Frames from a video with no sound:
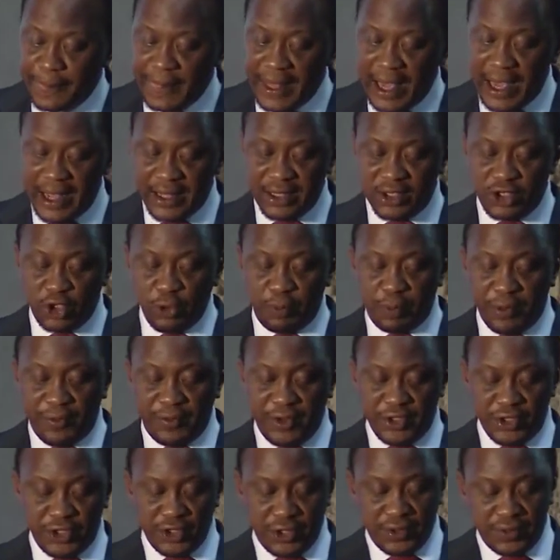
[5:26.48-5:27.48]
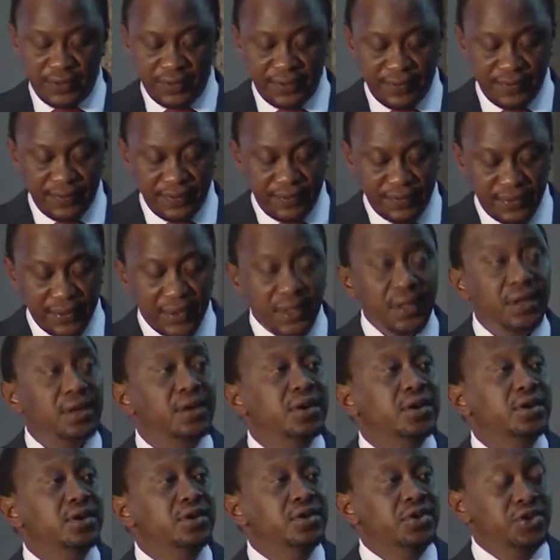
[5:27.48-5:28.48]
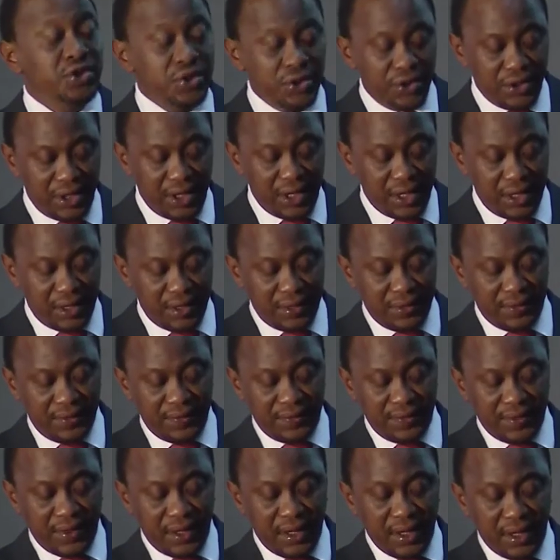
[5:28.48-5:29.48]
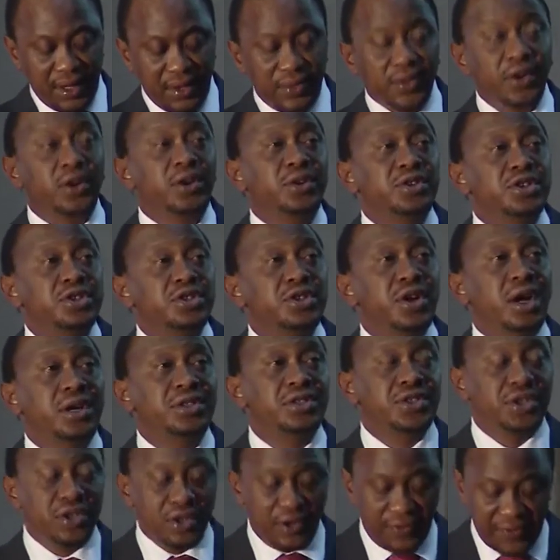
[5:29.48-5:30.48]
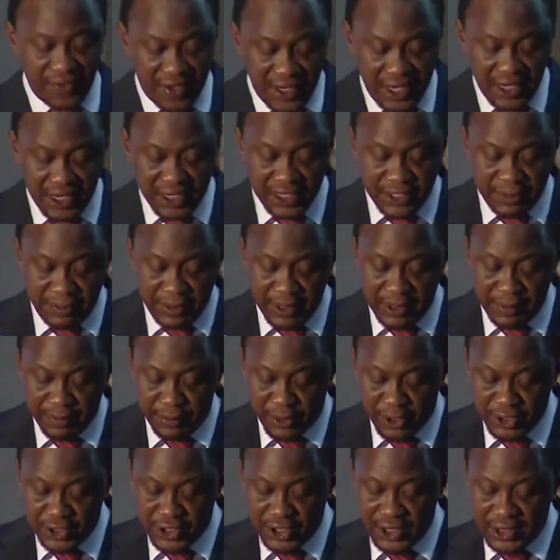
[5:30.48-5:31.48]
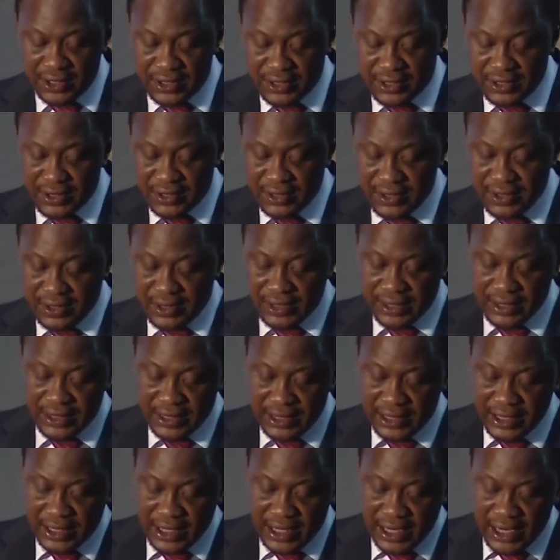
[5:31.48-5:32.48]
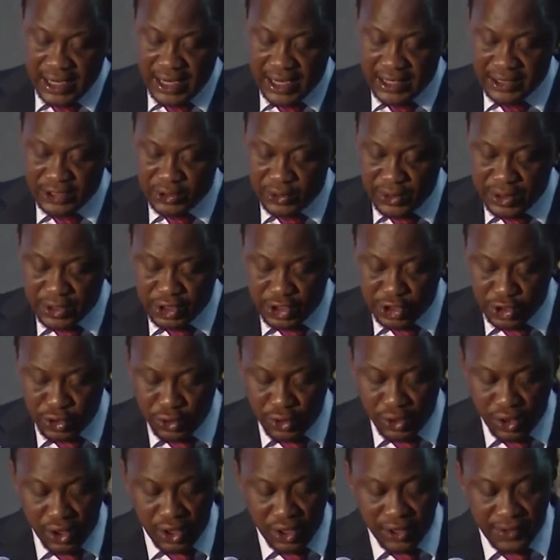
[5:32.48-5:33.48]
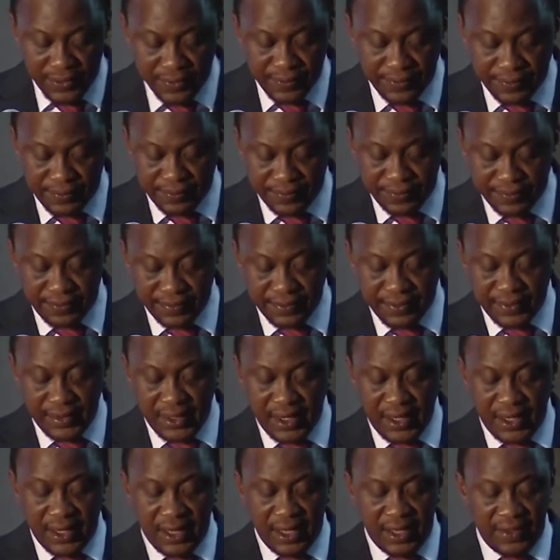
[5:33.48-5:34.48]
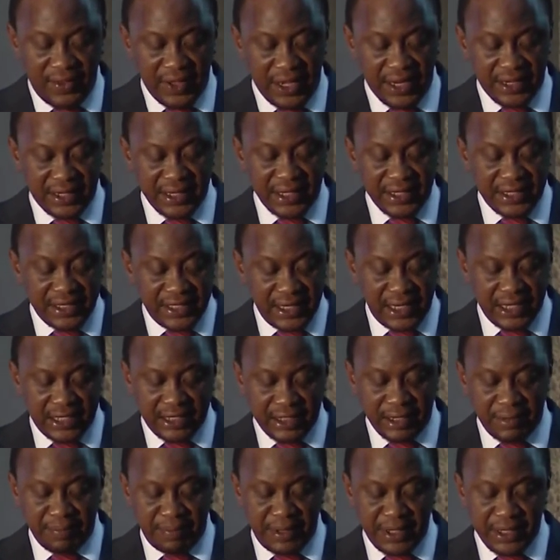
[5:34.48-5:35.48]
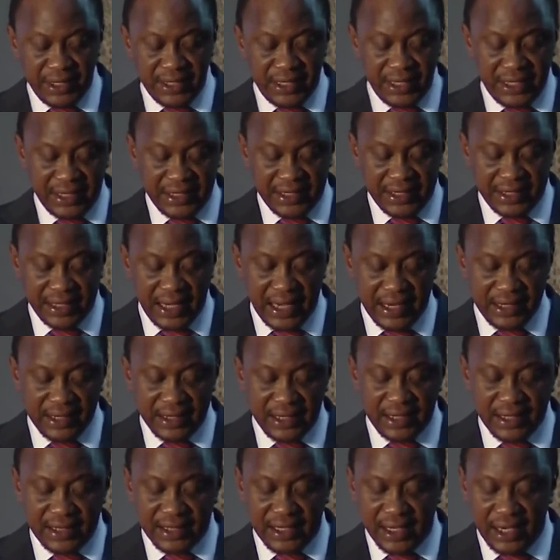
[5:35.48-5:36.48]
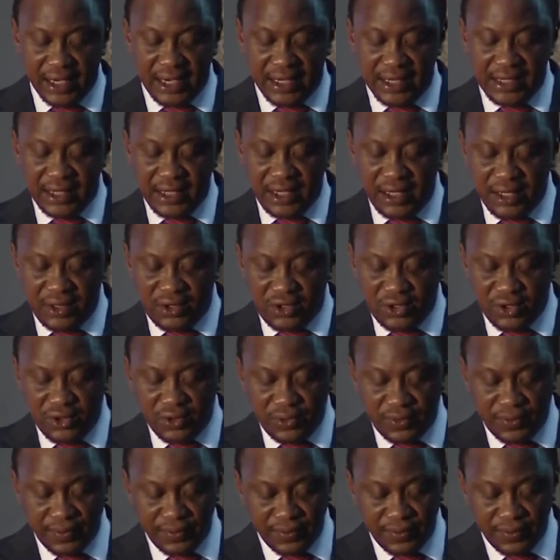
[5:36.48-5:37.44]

and supervision during the construction of ESP projects and to ensure that set building standards are adhered to.